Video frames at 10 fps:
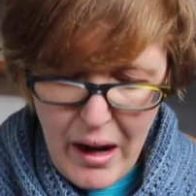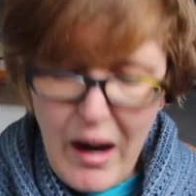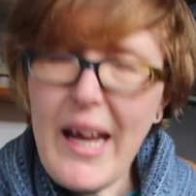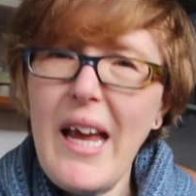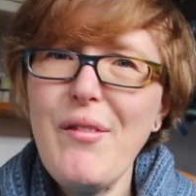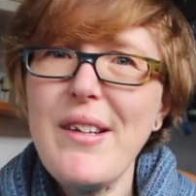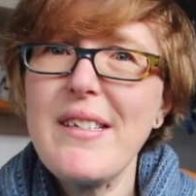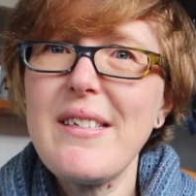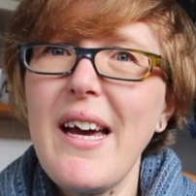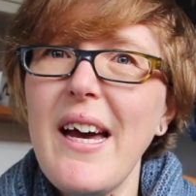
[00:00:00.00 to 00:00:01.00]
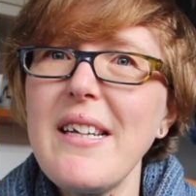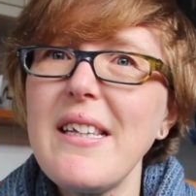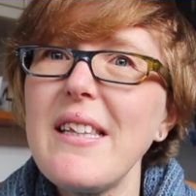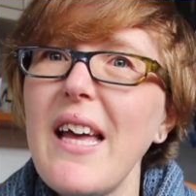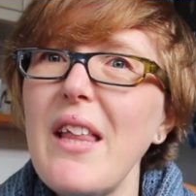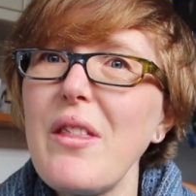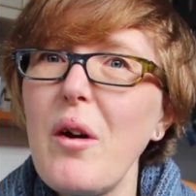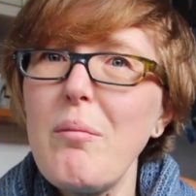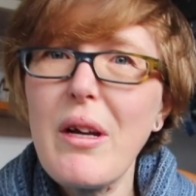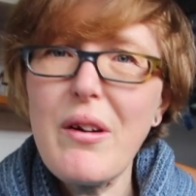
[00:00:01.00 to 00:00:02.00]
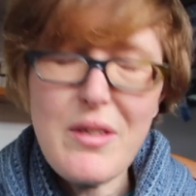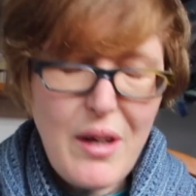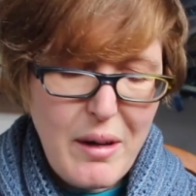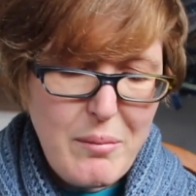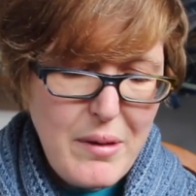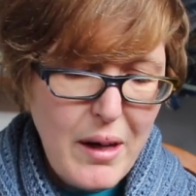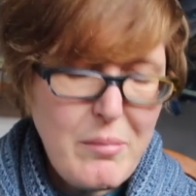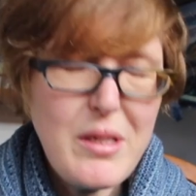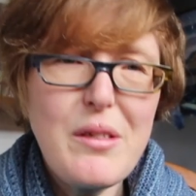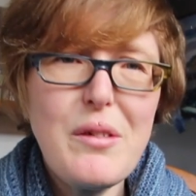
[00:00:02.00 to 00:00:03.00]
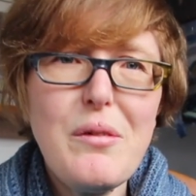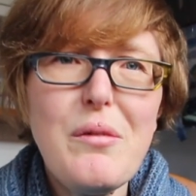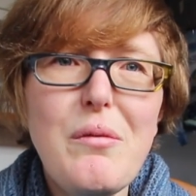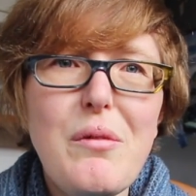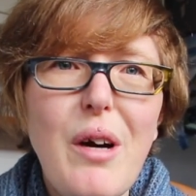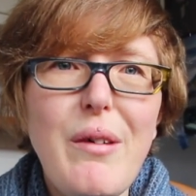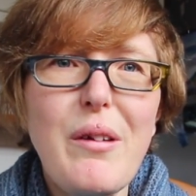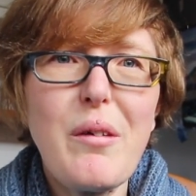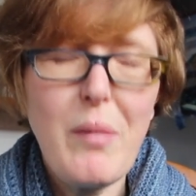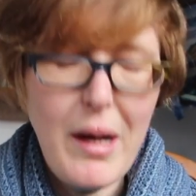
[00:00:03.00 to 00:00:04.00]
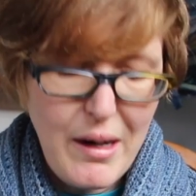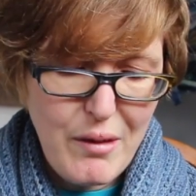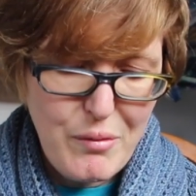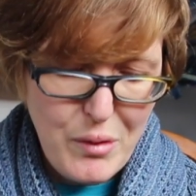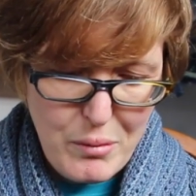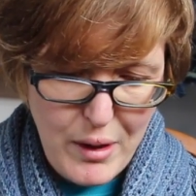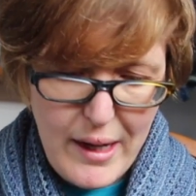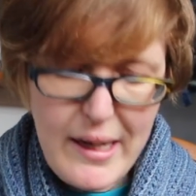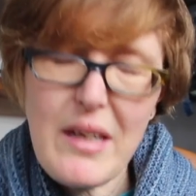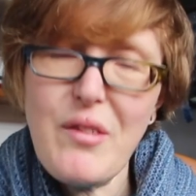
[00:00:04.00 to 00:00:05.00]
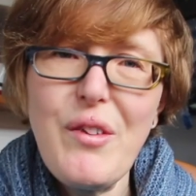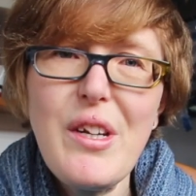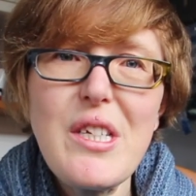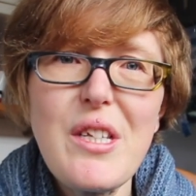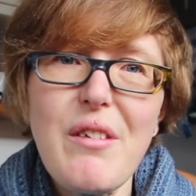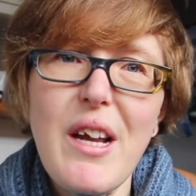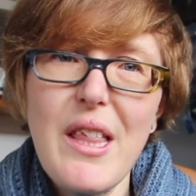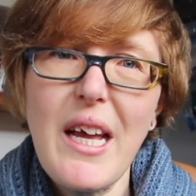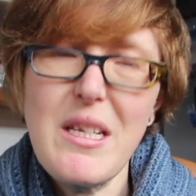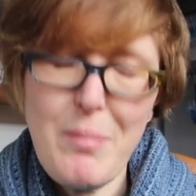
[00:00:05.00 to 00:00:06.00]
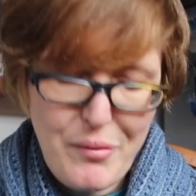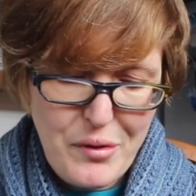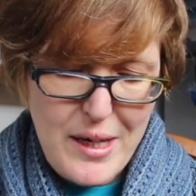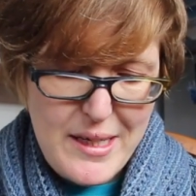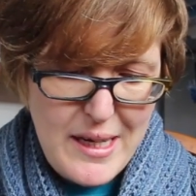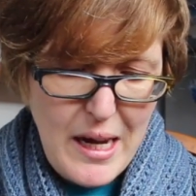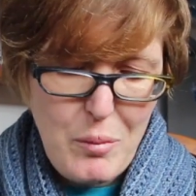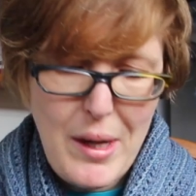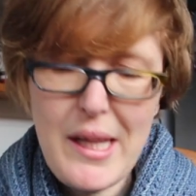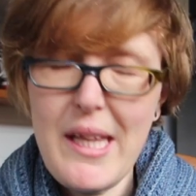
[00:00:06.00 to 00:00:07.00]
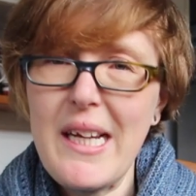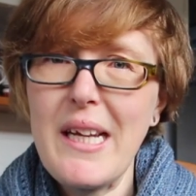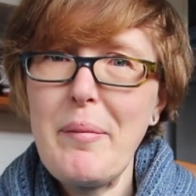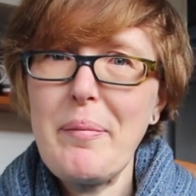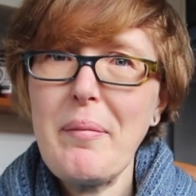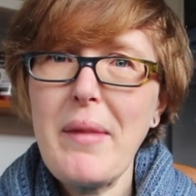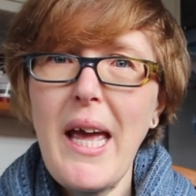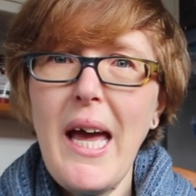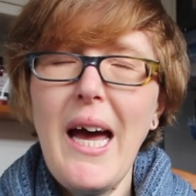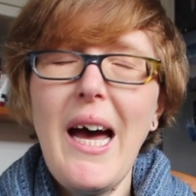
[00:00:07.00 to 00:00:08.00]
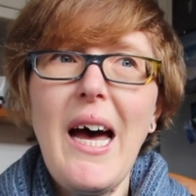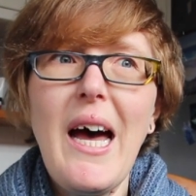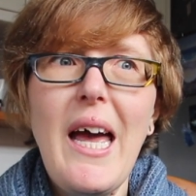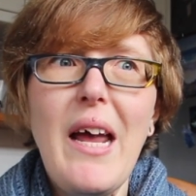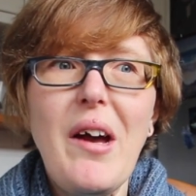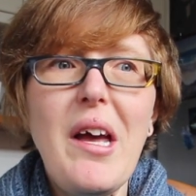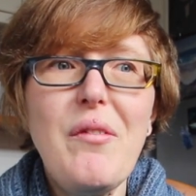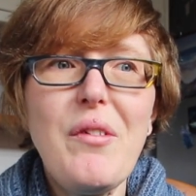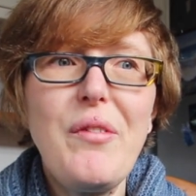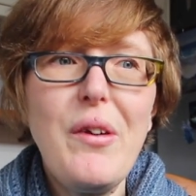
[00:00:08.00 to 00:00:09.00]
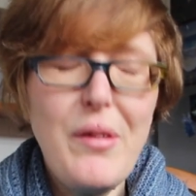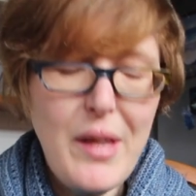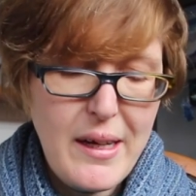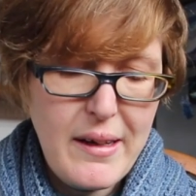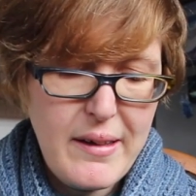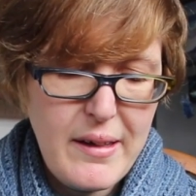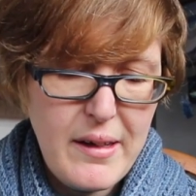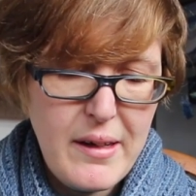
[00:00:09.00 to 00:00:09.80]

I haven't started that though, because I'm still going on my little rule that I need to finish 3 things before I start one thing. And I have a few things.